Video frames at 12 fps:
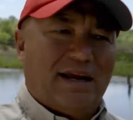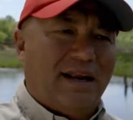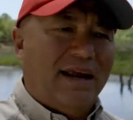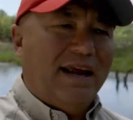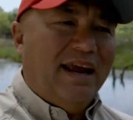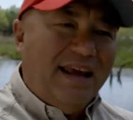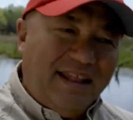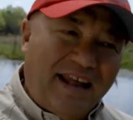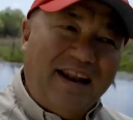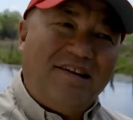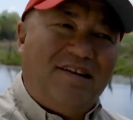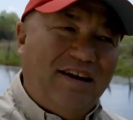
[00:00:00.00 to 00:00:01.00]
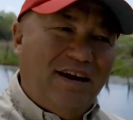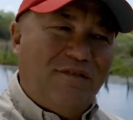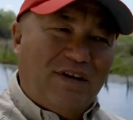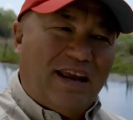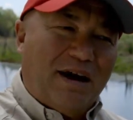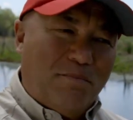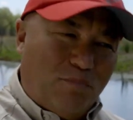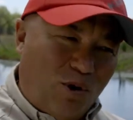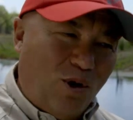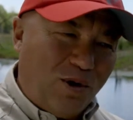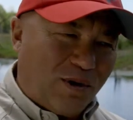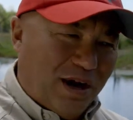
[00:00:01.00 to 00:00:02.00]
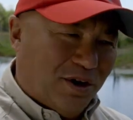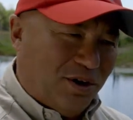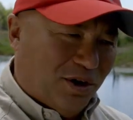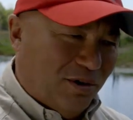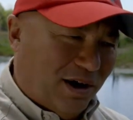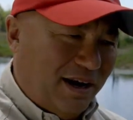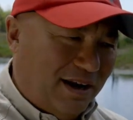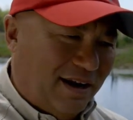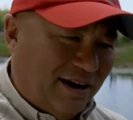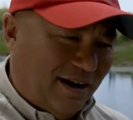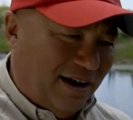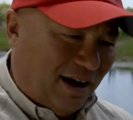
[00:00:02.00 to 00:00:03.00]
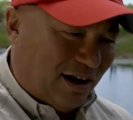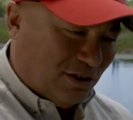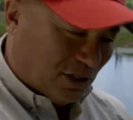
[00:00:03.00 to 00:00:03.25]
And then as you even get more into it, I'll